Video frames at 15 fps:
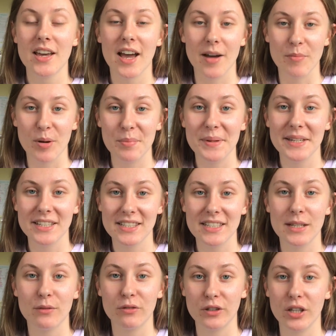And my biggest
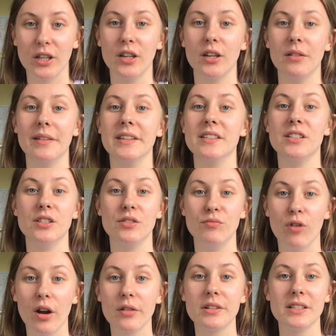tip for you is to
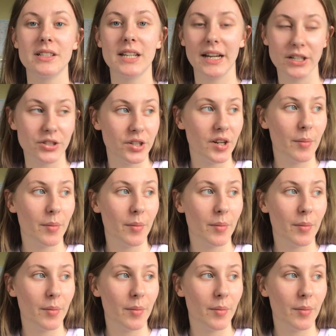write a dissertation